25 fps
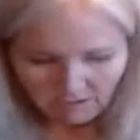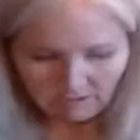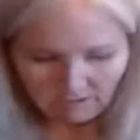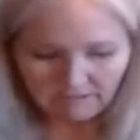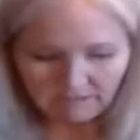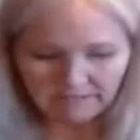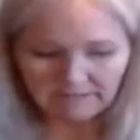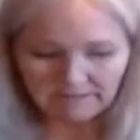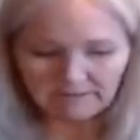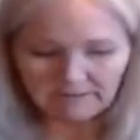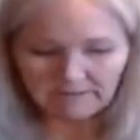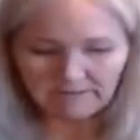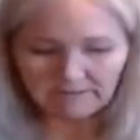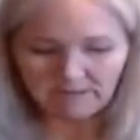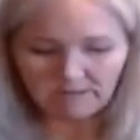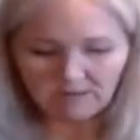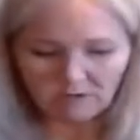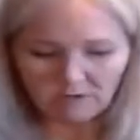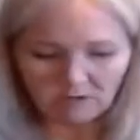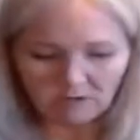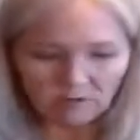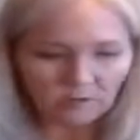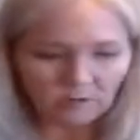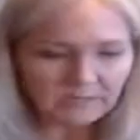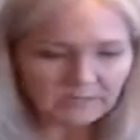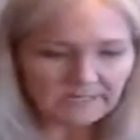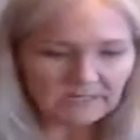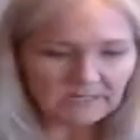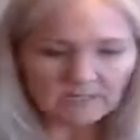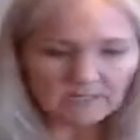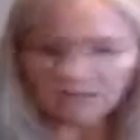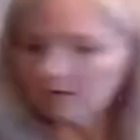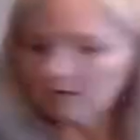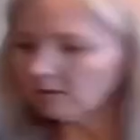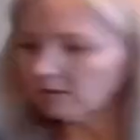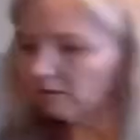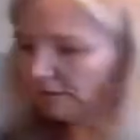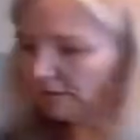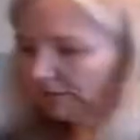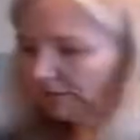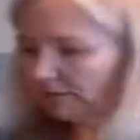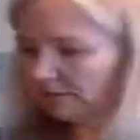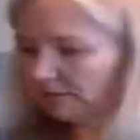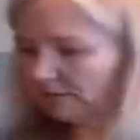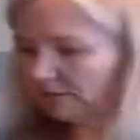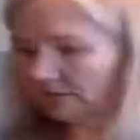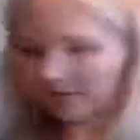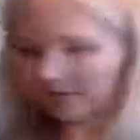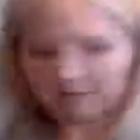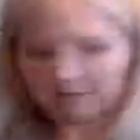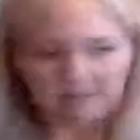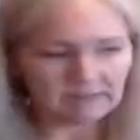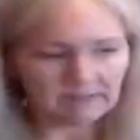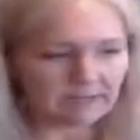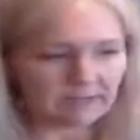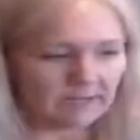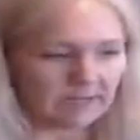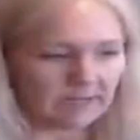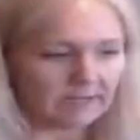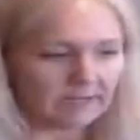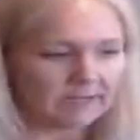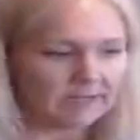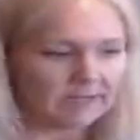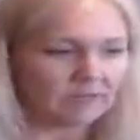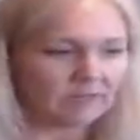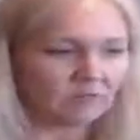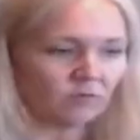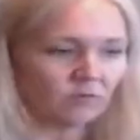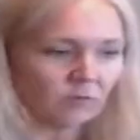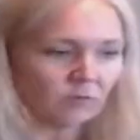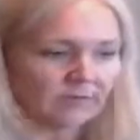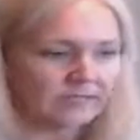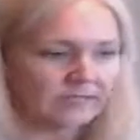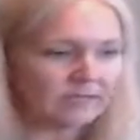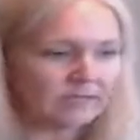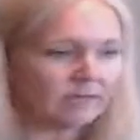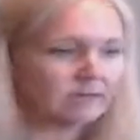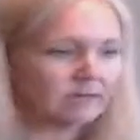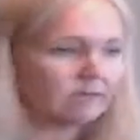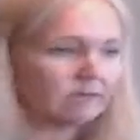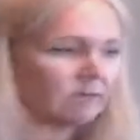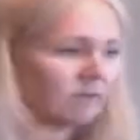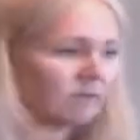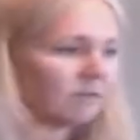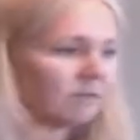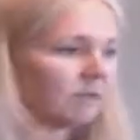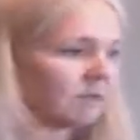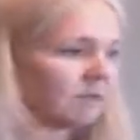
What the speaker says: right, so we are going to press today a 20 ounce, a